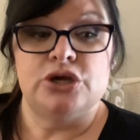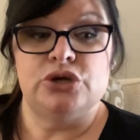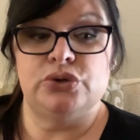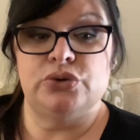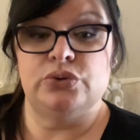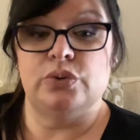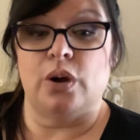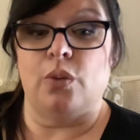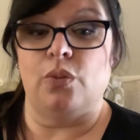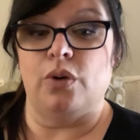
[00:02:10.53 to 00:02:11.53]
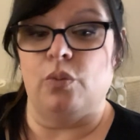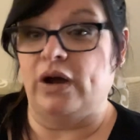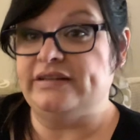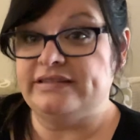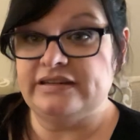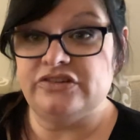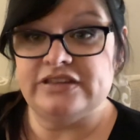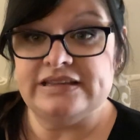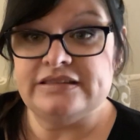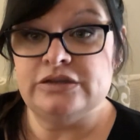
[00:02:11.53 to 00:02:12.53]
who want to stitch
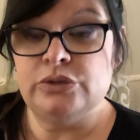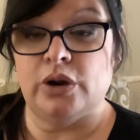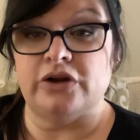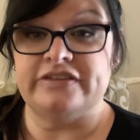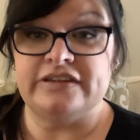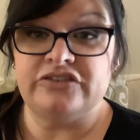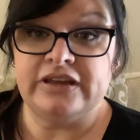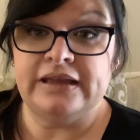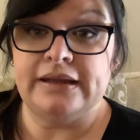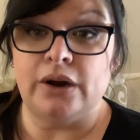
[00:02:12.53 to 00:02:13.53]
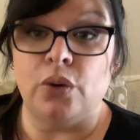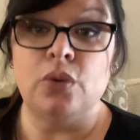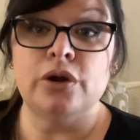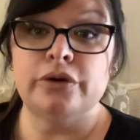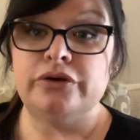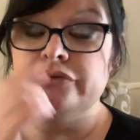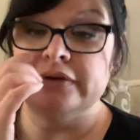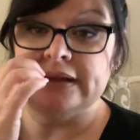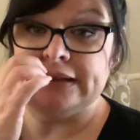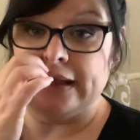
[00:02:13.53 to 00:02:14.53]
this, who are stitching it, or who
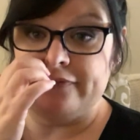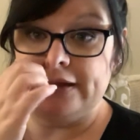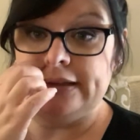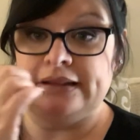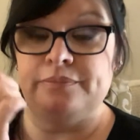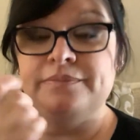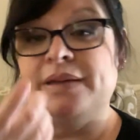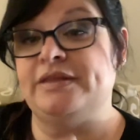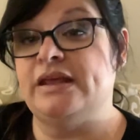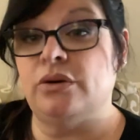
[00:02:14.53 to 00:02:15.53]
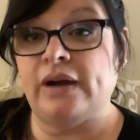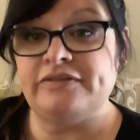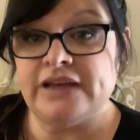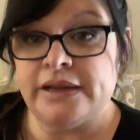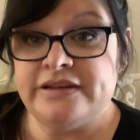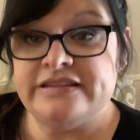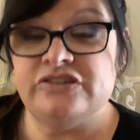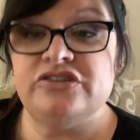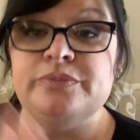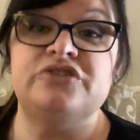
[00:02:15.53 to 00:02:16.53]
really love it. Maybe they don't have time to
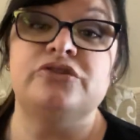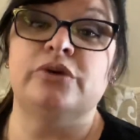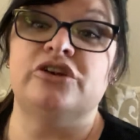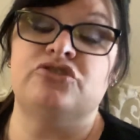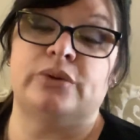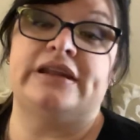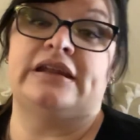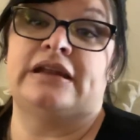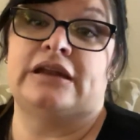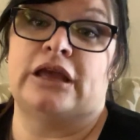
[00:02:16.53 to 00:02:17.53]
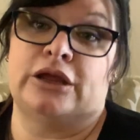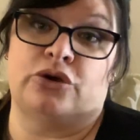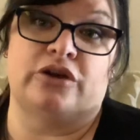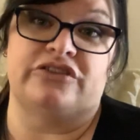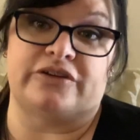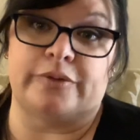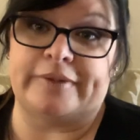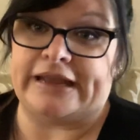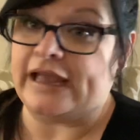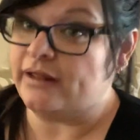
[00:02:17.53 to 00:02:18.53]
stitch it, but you want to join in and encourage
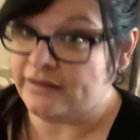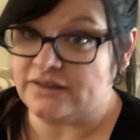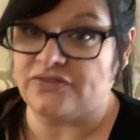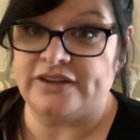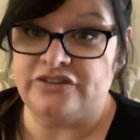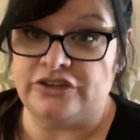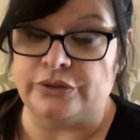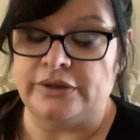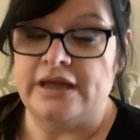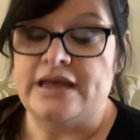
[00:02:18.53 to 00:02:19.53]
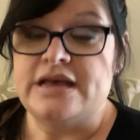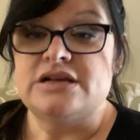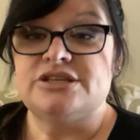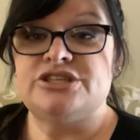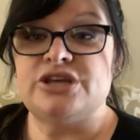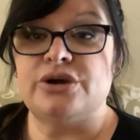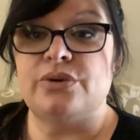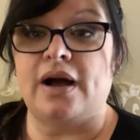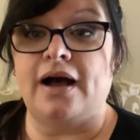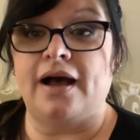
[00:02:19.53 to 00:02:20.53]
everybody, and that's fine too.
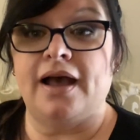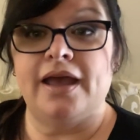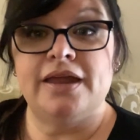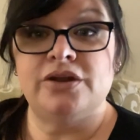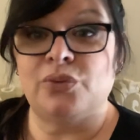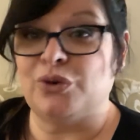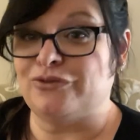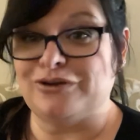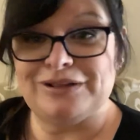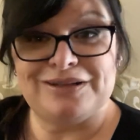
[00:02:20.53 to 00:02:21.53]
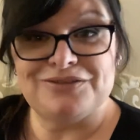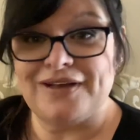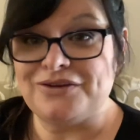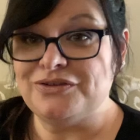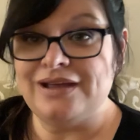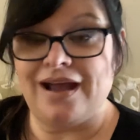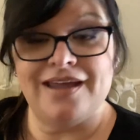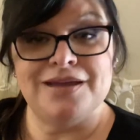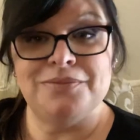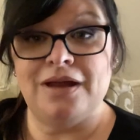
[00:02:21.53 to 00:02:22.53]
So I don't work for cloudsfactory. I
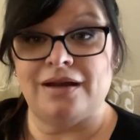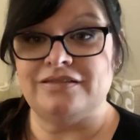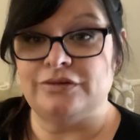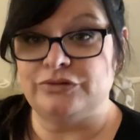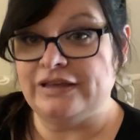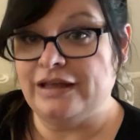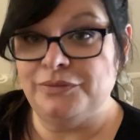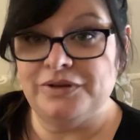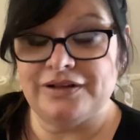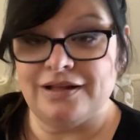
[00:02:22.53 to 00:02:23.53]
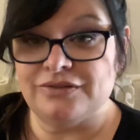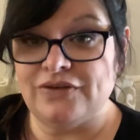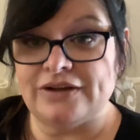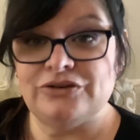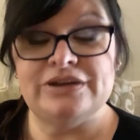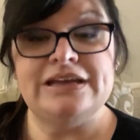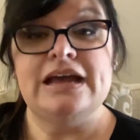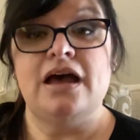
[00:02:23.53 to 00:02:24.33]
am not associated with cloudsfactory.